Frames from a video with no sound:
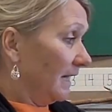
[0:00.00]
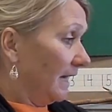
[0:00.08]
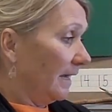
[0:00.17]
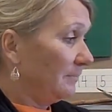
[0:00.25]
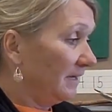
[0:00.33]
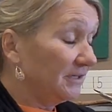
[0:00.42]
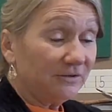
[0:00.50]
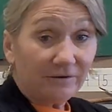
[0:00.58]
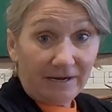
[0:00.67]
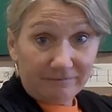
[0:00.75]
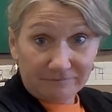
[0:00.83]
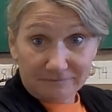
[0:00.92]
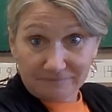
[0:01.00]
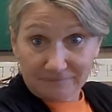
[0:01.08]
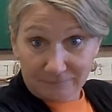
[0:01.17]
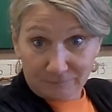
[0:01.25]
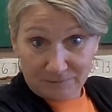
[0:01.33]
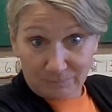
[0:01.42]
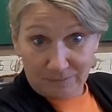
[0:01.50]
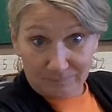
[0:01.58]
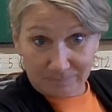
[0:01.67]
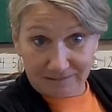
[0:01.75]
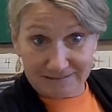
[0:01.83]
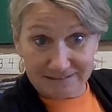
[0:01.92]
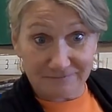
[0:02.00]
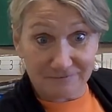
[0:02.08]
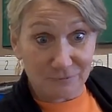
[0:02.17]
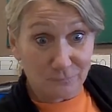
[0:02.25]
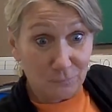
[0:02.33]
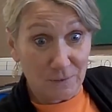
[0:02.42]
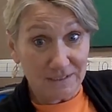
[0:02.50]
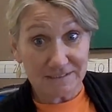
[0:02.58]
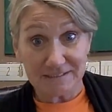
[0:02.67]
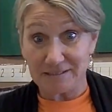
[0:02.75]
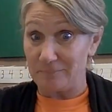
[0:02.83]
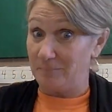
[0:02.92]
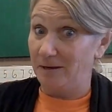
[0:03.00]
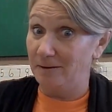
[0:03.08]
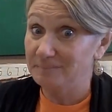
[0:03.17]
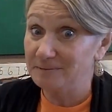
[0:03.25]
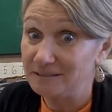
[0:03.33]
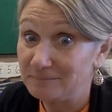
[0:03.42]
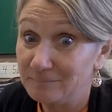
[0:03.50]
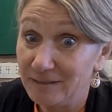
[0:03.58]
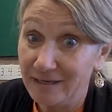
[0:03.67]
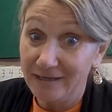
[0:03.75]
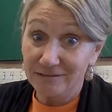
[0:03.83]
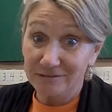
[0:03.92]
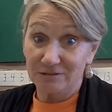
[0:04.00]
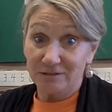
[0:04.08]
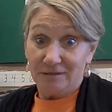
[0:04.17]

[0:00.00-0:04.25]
I bet you're having fun with pumpkins. If you went to the pumpkin patch,